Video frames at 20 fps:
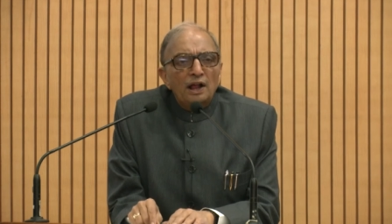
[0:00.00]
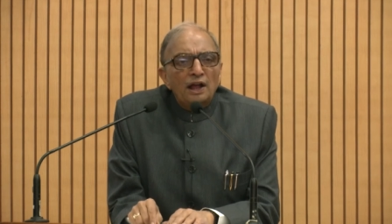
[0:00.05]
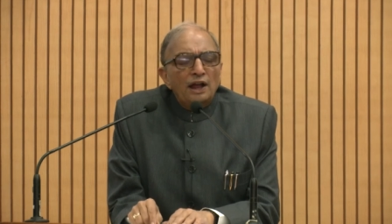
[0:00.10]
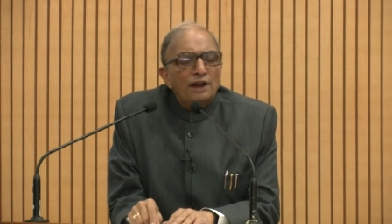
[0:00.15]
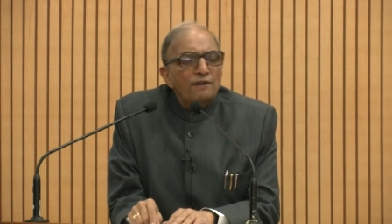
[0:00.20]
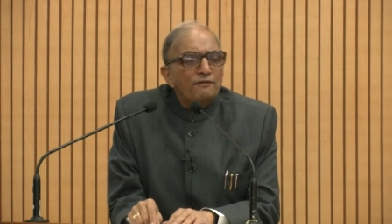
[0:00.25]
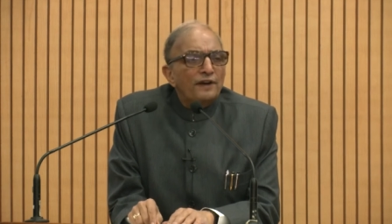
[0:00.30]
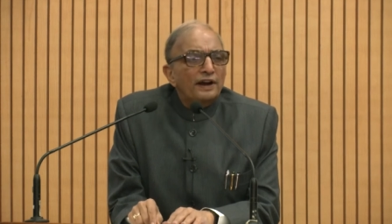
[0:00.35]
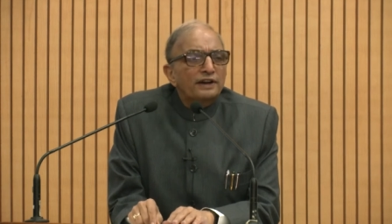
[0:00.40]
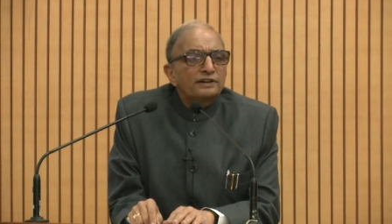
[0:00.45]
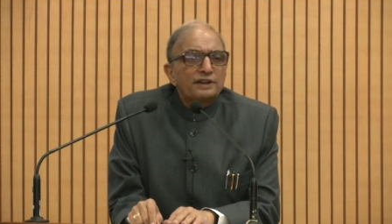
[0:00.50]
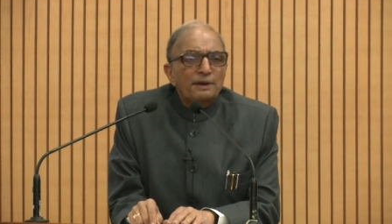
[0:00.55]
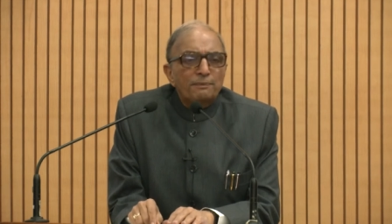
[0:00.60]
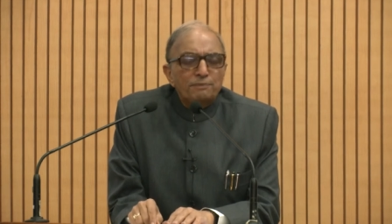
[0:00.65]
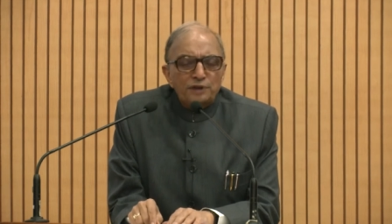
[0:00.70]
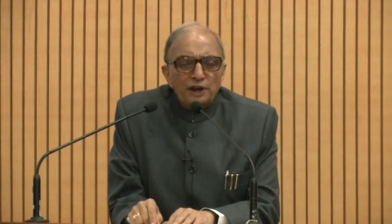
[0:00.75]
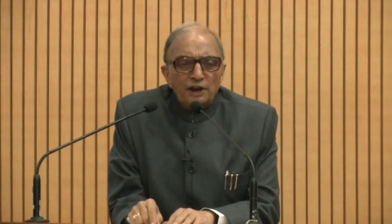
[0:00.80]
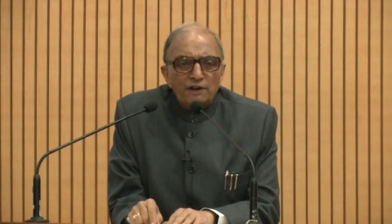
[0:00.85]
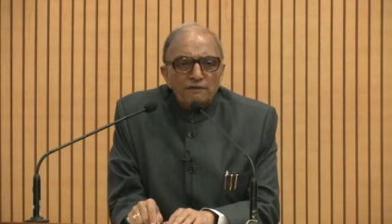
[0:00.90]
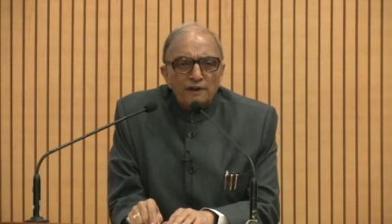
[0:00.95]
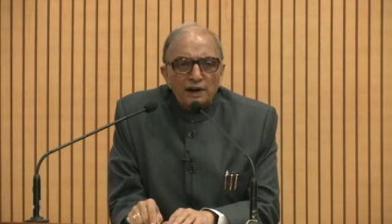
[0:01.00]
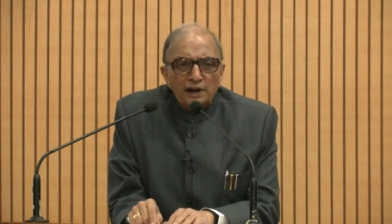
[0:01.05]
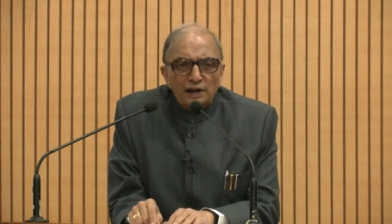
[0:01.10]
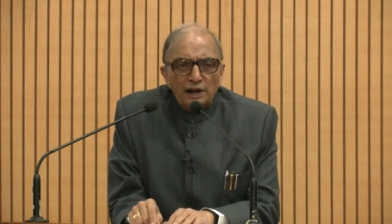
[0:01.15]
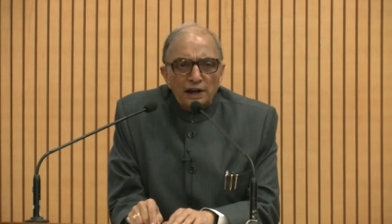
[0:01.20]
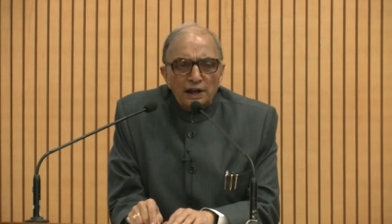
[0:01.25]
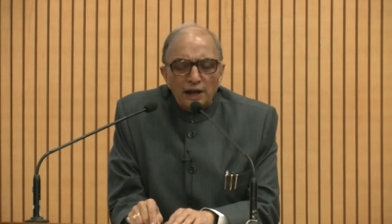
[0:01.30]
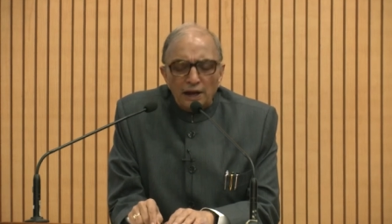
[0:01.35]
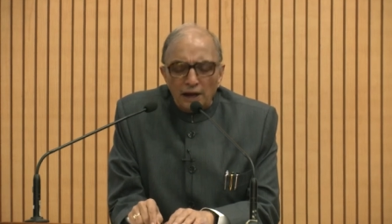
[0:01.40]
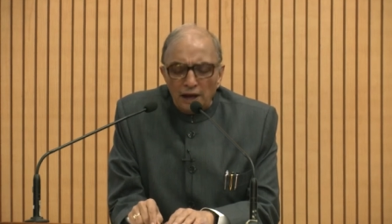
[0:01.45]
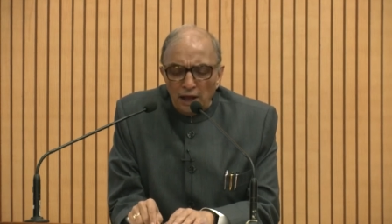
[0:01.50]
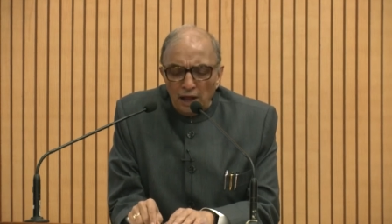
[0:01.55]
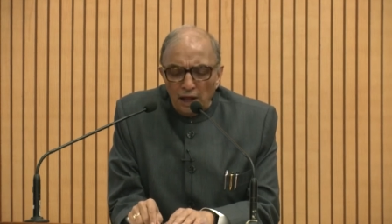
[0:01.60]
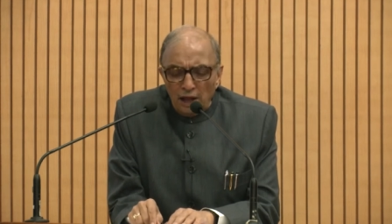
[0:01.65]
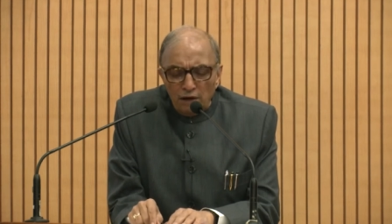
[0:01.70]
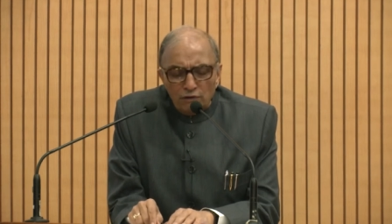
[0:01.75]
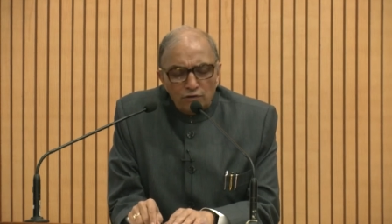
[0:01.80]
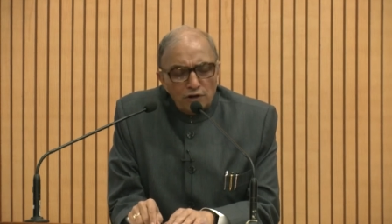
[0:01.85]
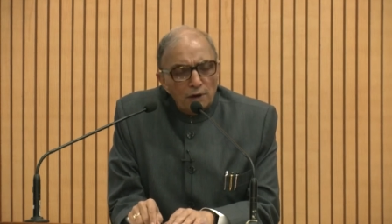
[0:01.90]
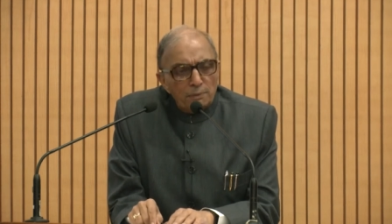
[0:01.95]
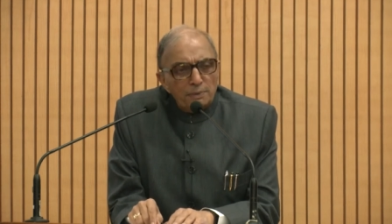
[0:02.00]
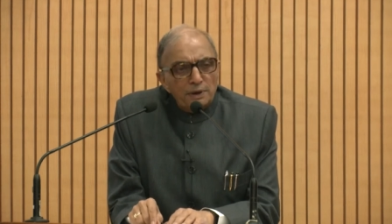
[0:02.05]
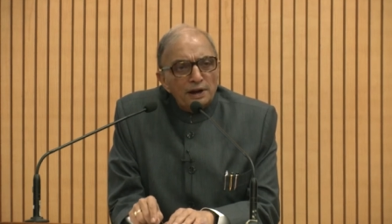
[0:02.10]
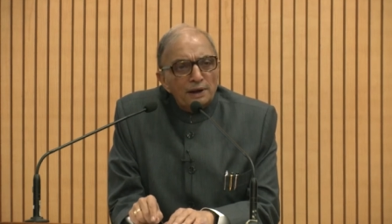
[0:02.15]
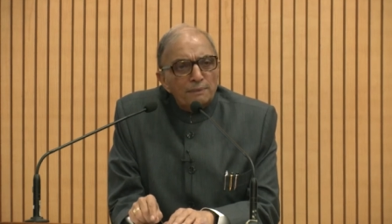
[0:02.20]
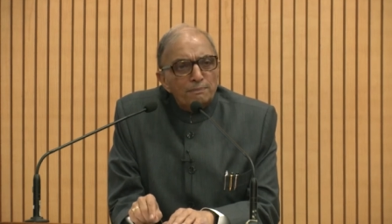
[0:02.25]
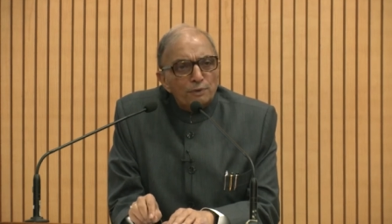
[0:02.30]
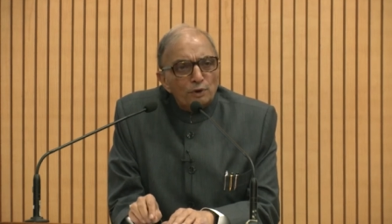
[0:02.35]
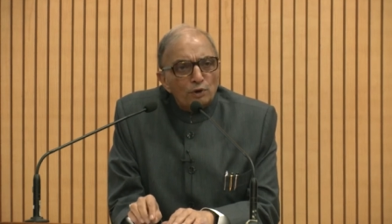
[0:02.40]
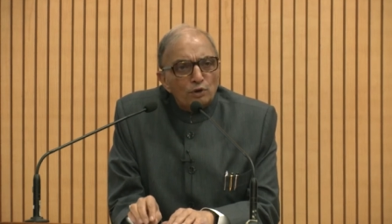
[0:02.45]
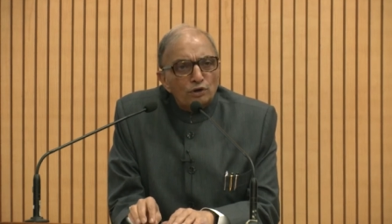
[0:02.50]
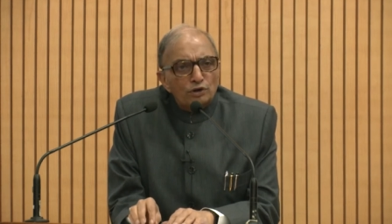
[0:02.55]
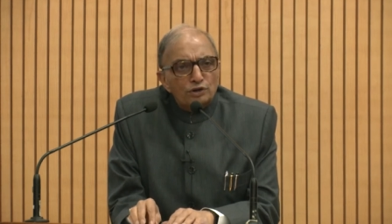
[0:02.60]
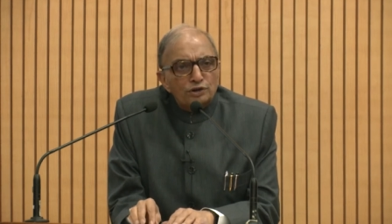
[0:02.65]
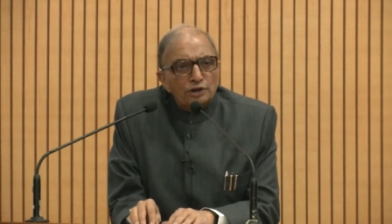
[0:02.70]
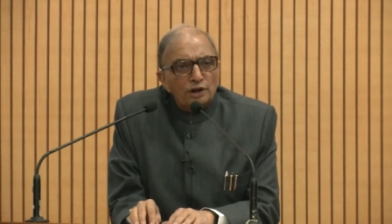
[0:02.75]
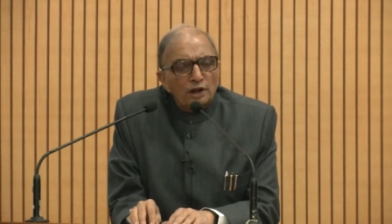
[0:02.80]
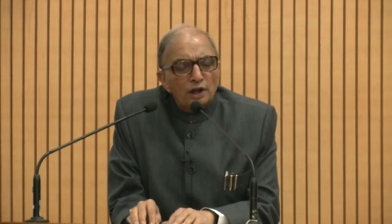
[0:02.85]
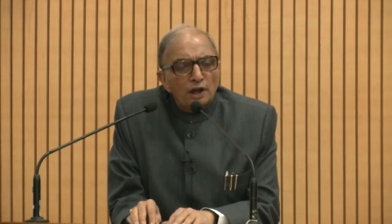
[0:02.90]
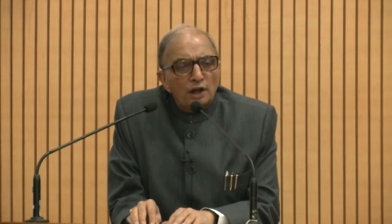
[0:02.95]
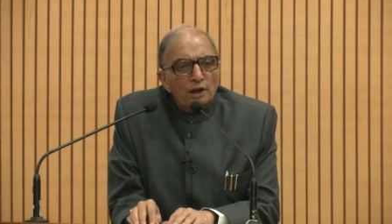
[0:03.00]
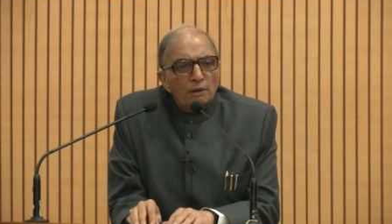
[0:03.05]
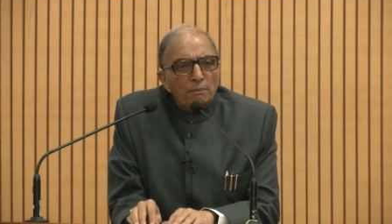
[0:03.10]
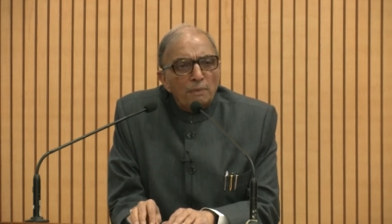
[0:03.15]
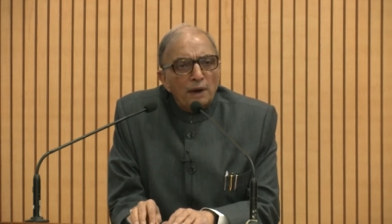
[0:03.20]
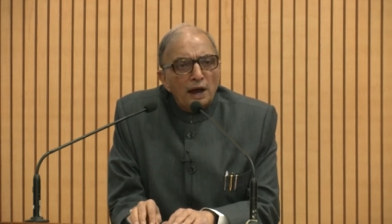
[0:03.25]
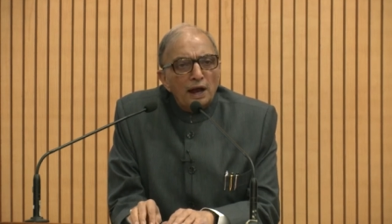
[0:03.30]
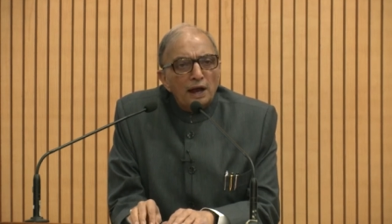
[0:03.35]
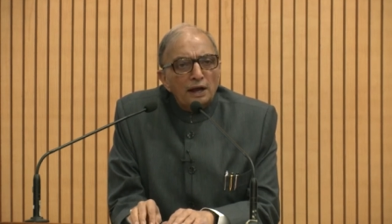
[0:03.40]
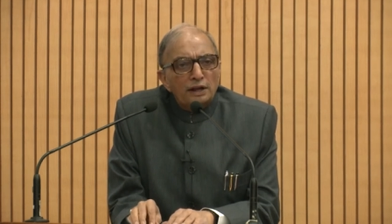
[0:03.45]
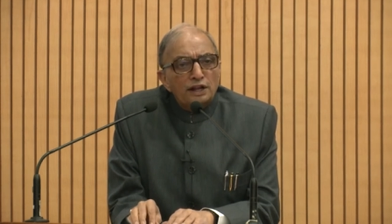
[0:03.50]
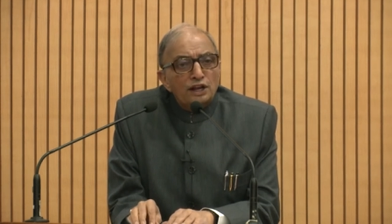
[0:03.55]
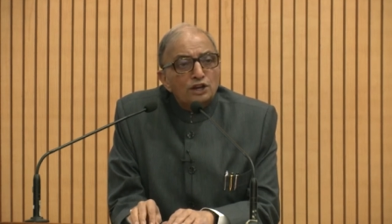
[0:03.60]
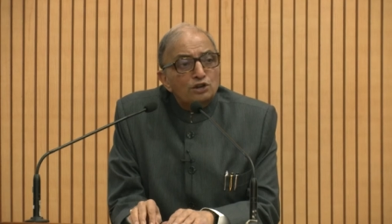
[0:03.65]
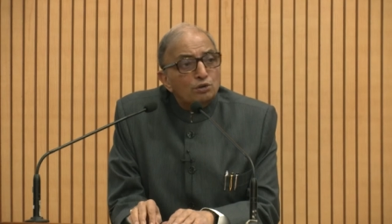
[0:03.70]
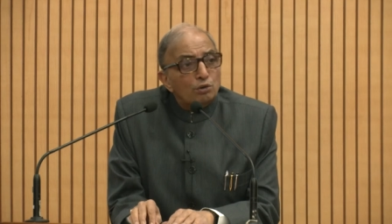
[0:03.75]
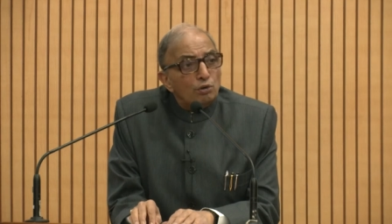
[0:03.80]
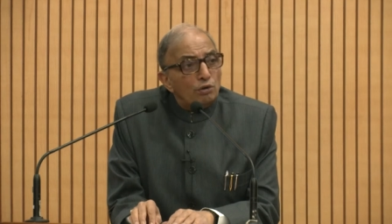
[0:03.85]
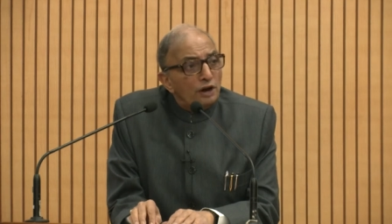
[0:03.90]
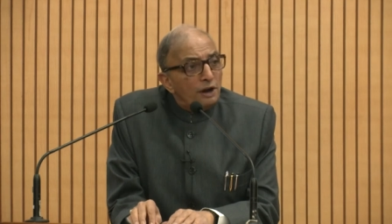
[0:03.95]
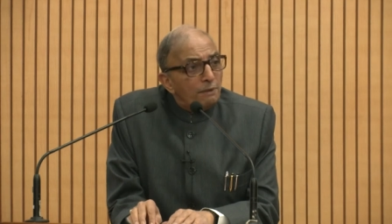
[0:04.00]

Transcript: In fact, subsequently, we have been approached by the school